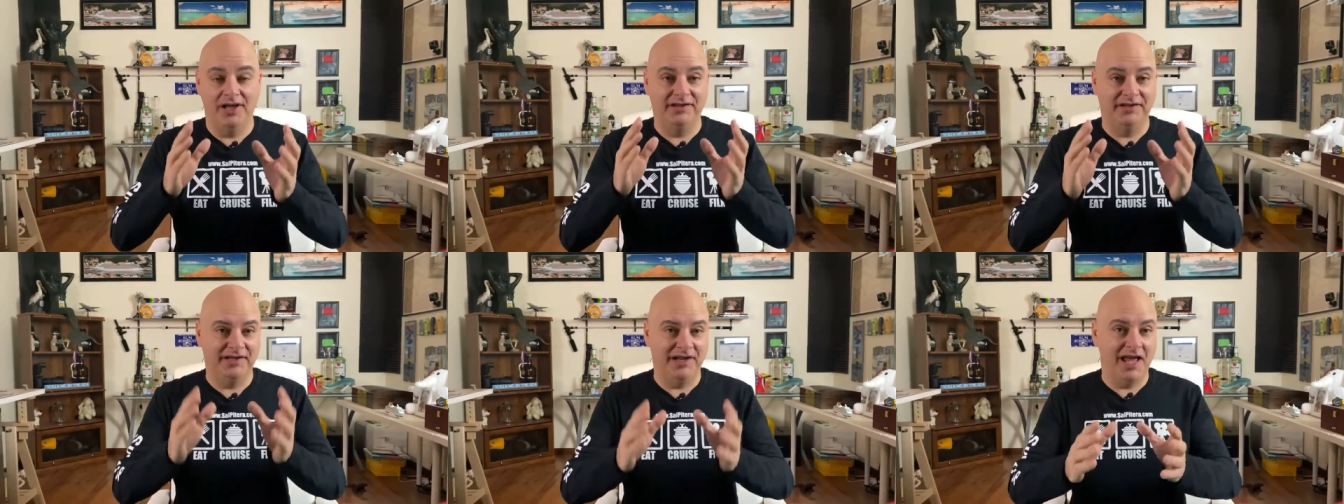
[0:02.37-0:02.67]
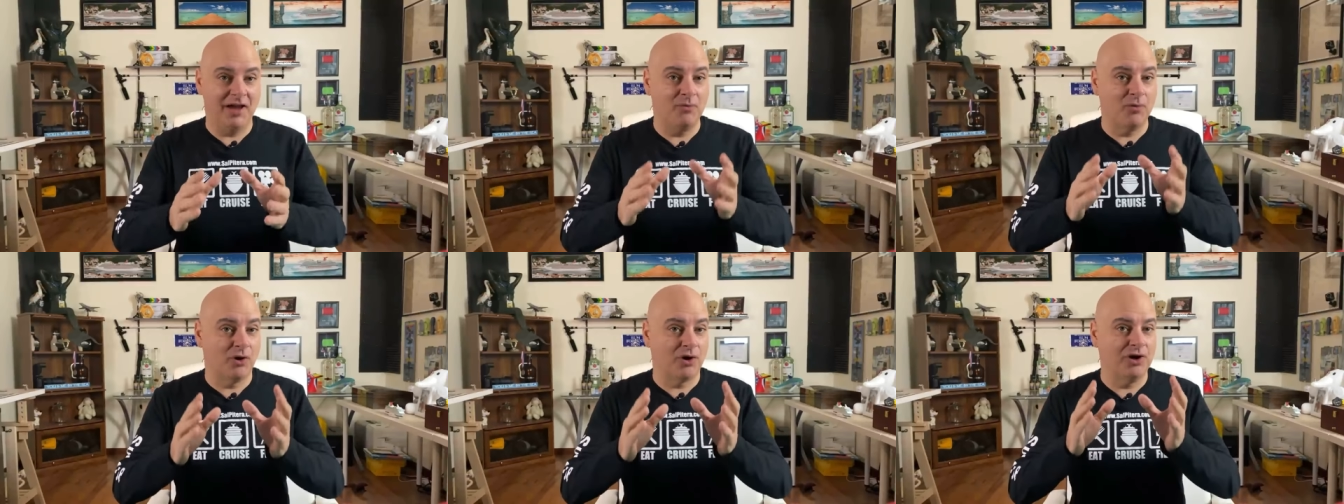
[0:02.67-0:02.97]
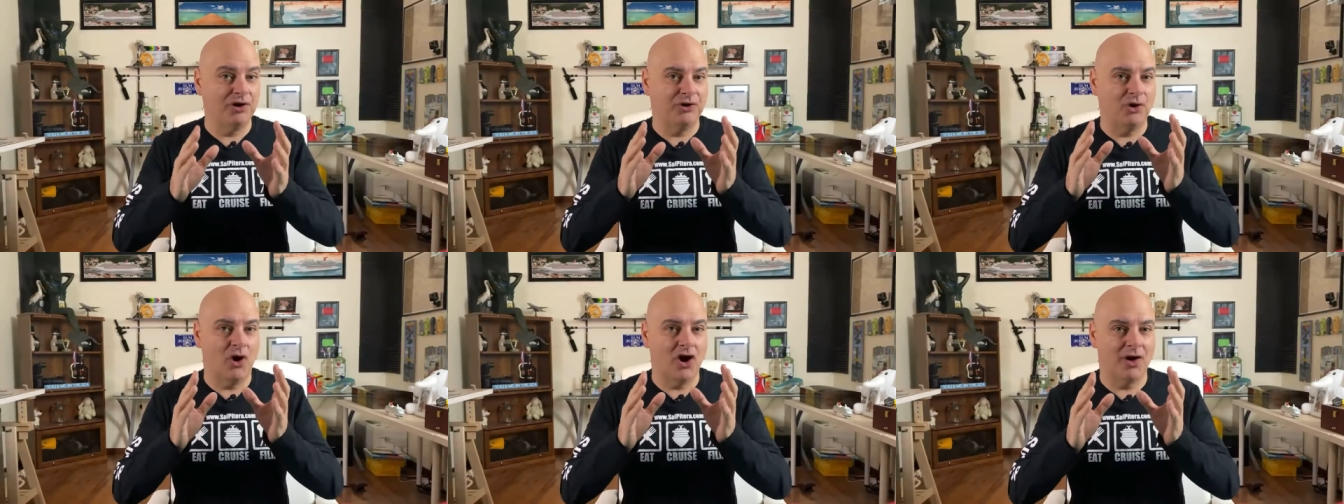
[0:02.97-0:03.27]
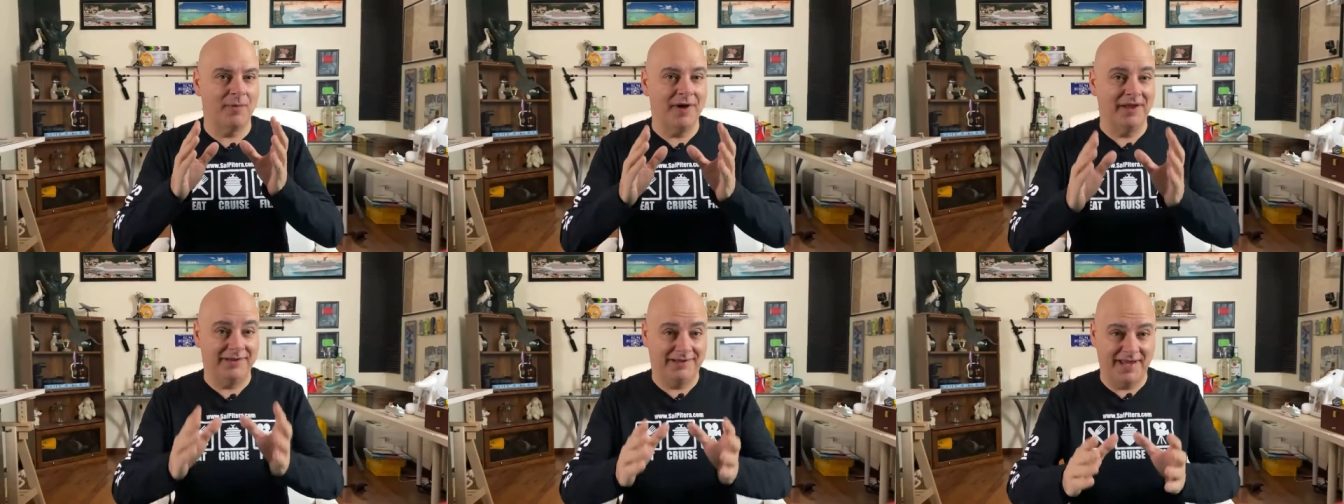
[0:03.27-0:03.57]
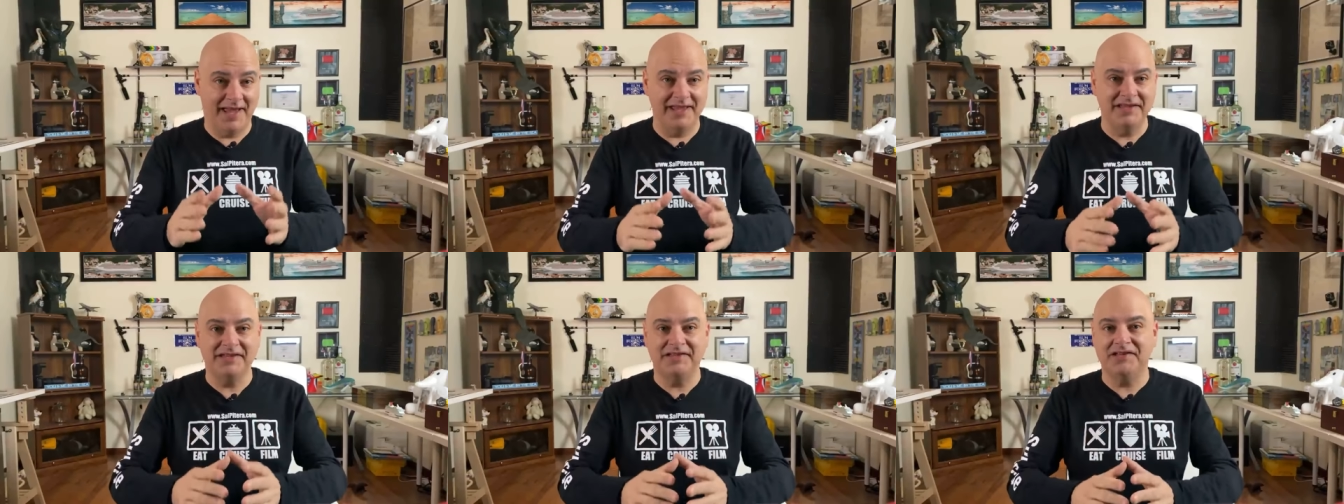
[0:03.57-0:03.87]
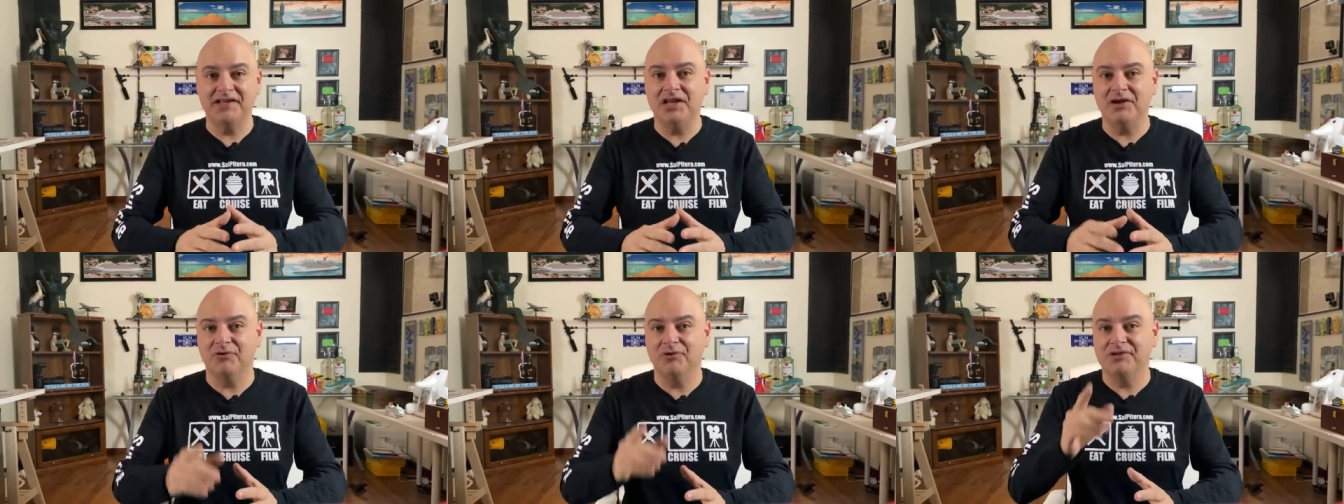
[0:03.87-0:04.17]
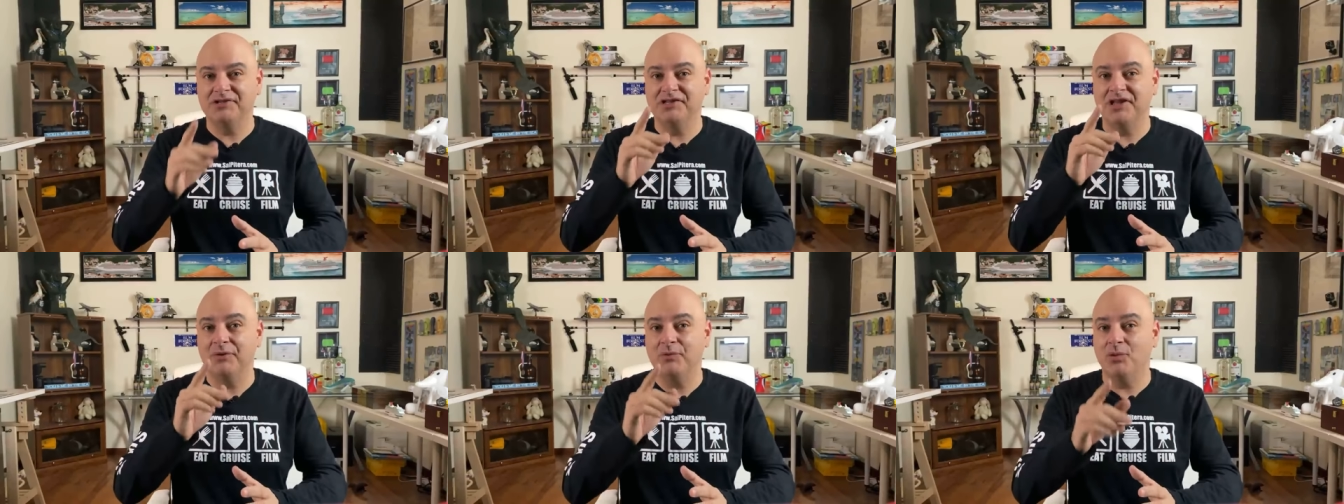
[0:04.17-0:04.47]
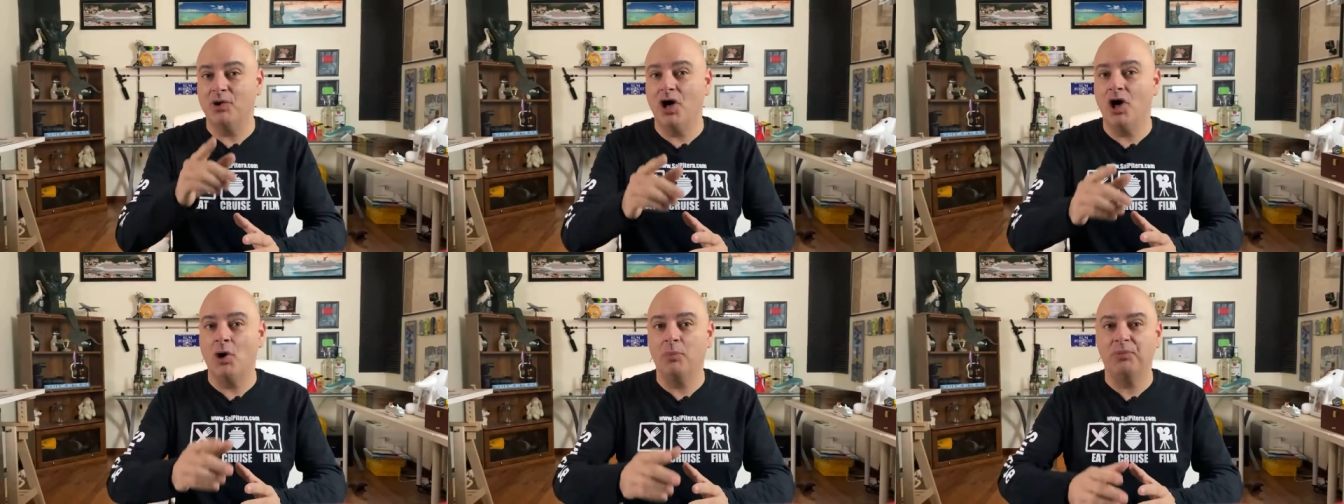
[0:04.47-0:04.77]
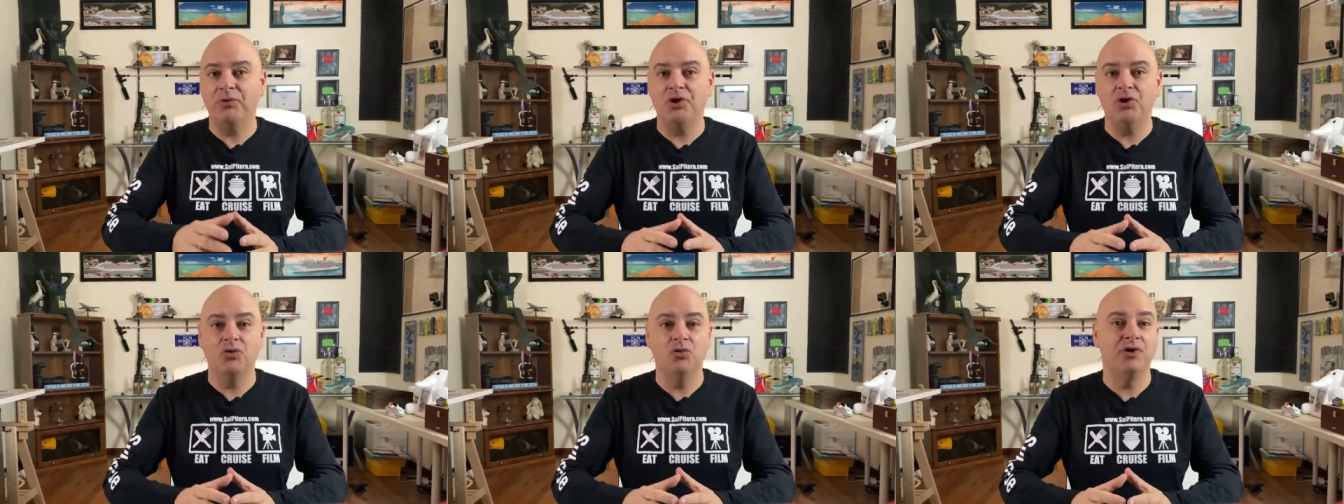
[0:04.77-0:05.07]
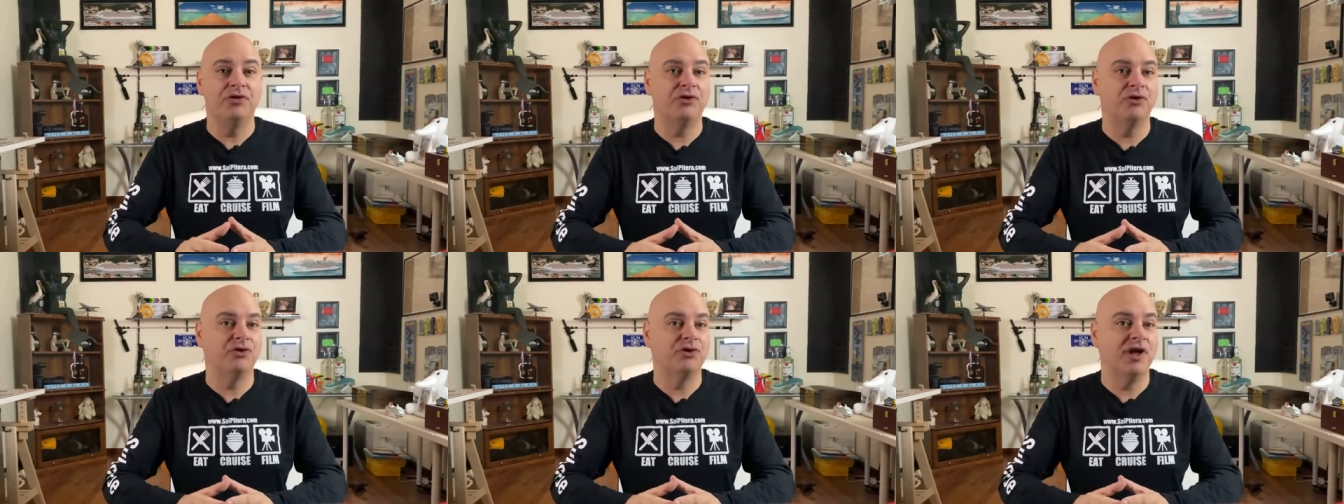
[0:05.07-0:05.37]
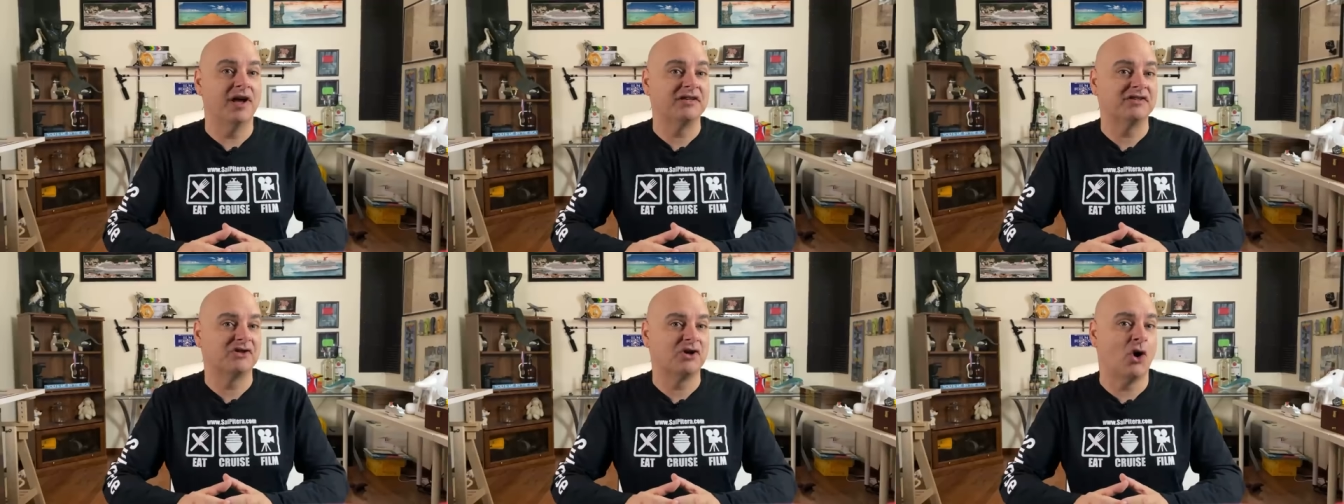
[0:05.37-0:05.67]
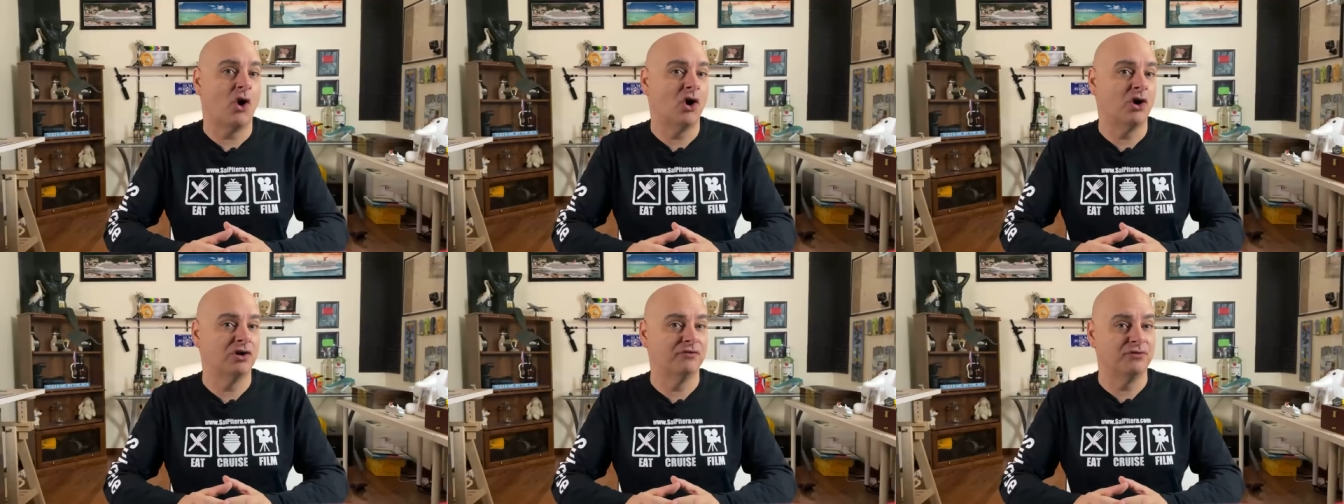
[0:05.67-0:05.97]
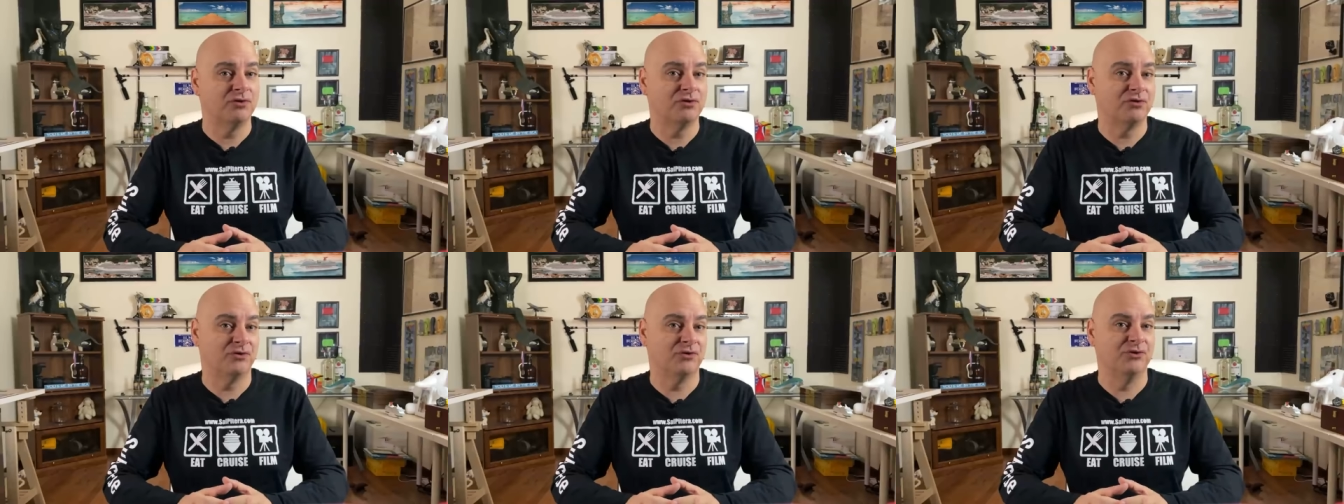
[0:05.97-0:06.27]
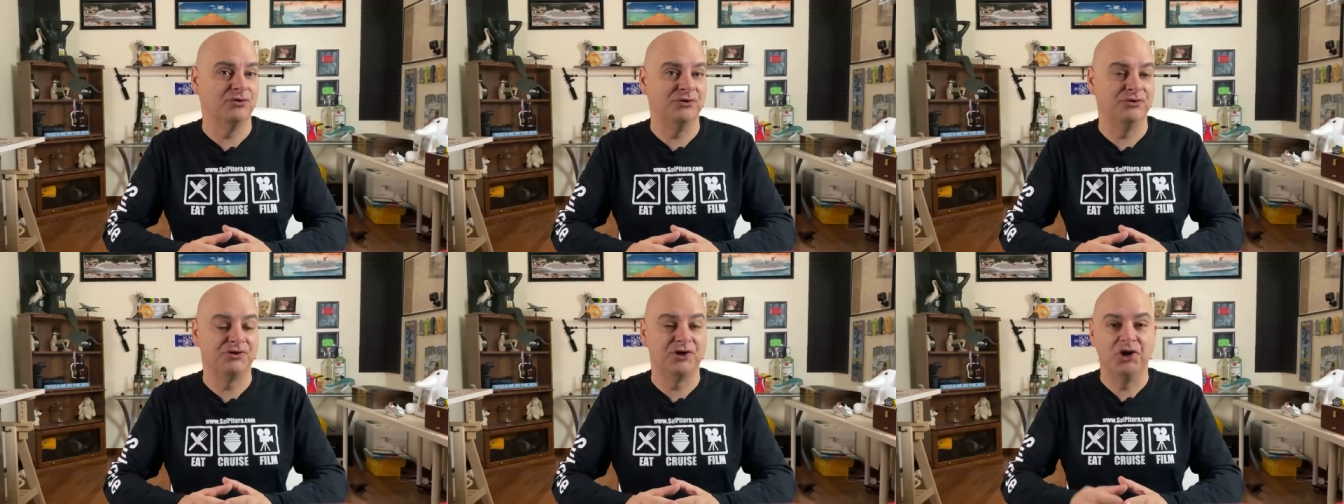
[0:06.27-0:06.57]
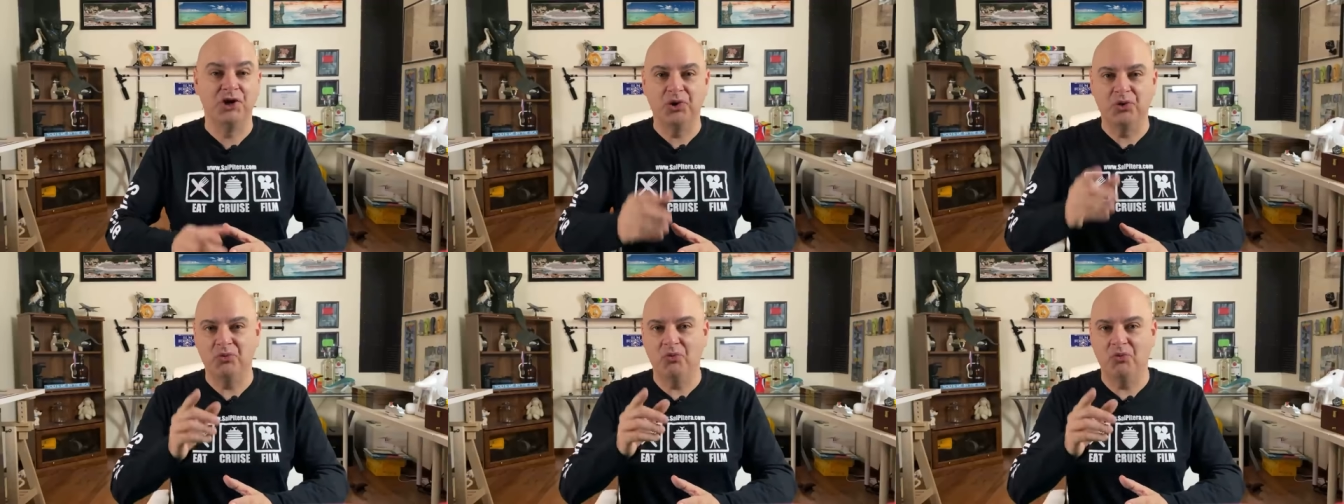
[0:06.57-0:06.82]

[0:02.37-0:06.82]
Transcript: and today we're going to talk about 10 secrets that will help you with your next carnival cruise.